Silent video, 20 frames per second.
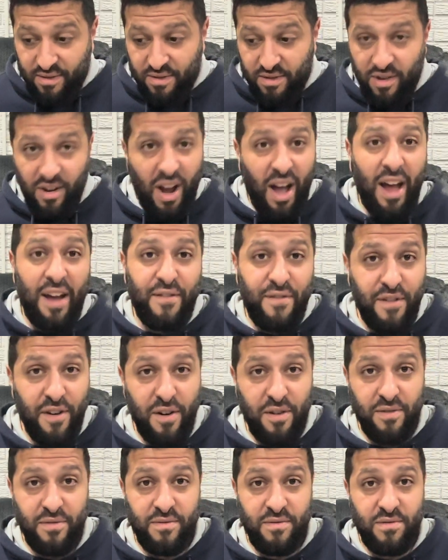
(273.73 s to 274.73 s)
your
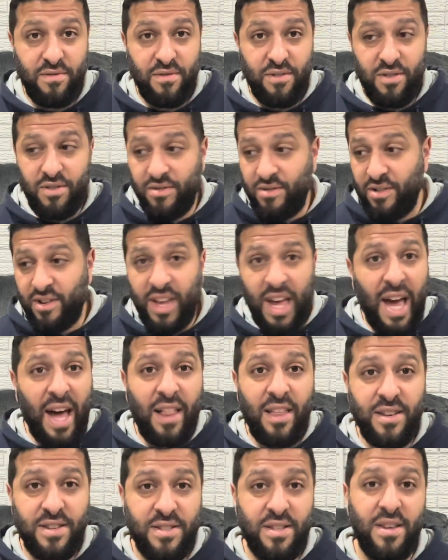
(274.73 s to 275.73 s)
iPhone, your, your
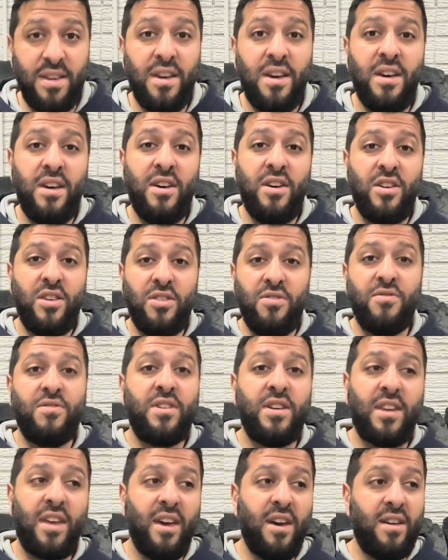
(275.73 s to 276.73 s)
Galaxy, you
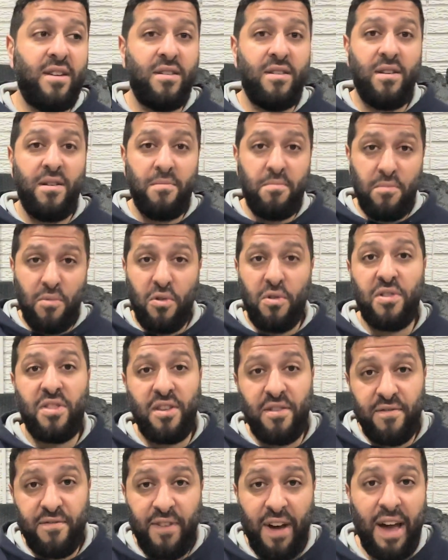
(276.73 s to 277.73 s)
could get more
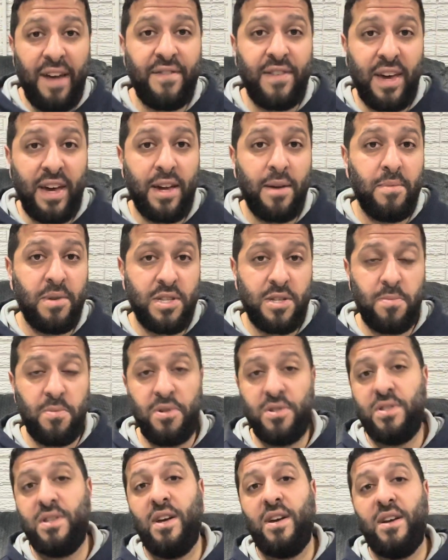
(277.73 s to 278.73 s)
than five gigabits
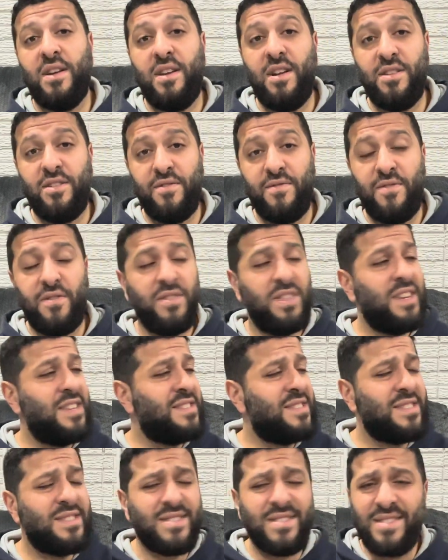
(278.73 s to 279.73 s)
per second on your phone.
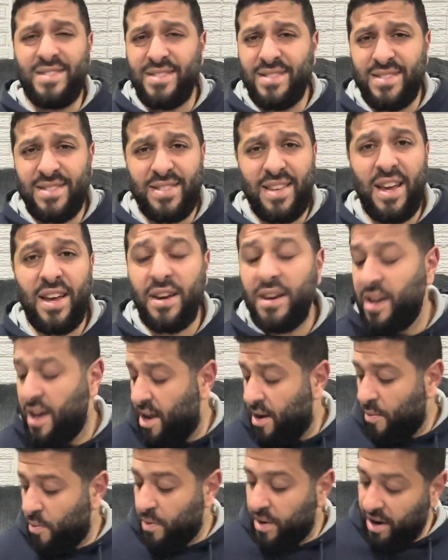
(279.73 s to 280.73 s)
This is insane.
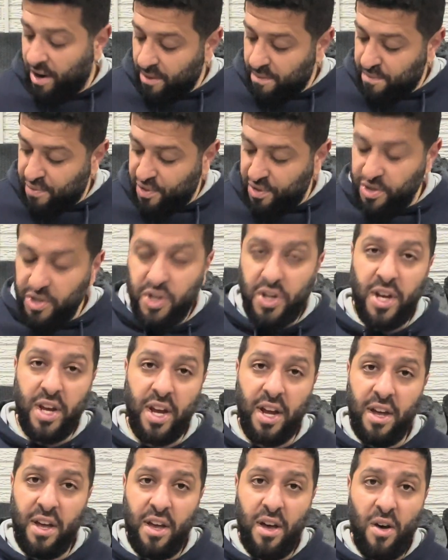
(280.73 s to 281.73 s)
We are
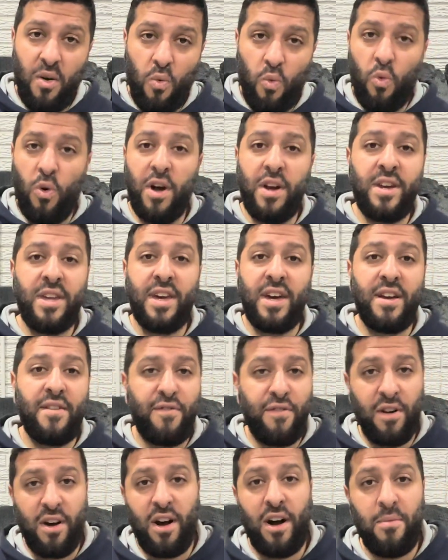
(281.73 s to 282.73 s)
pushing one gig
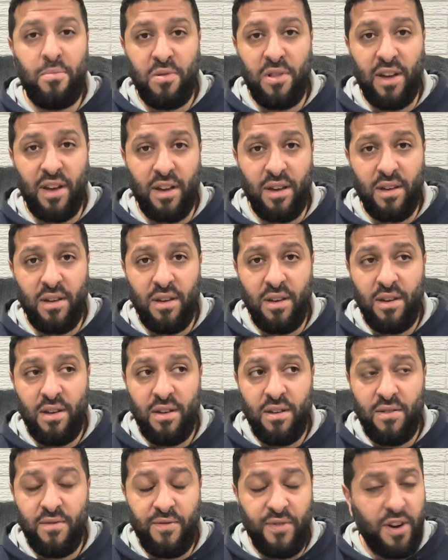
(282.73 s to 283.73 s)
for uplink
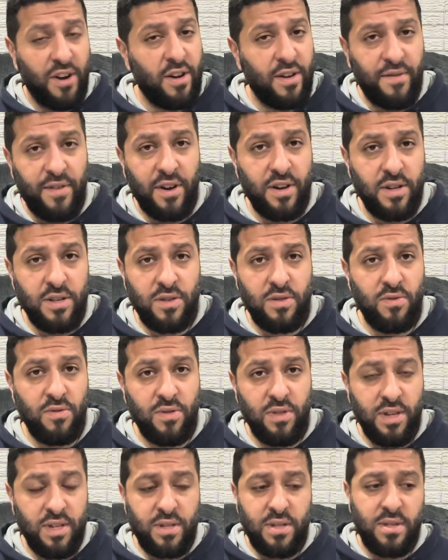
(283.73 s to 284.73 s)
very, very
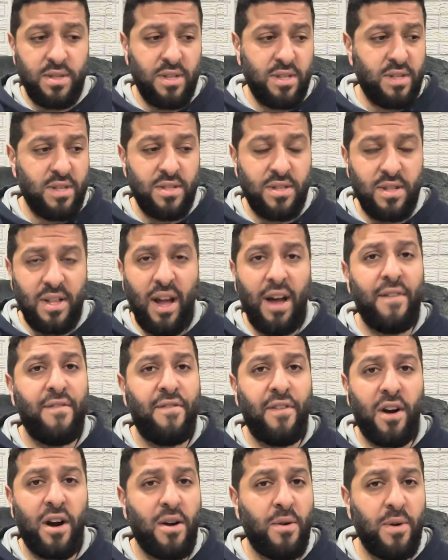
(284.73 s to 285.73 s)
soon. This this is not
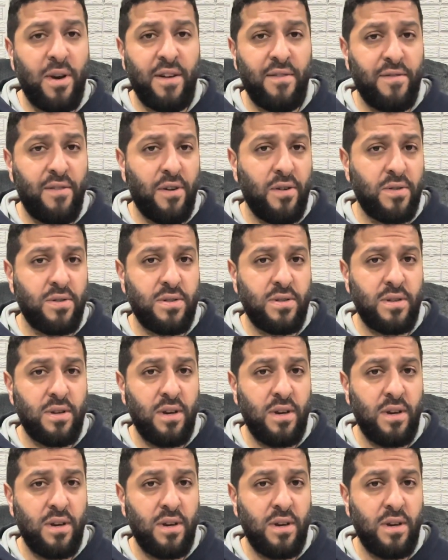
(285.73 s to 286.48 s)
far away, folks.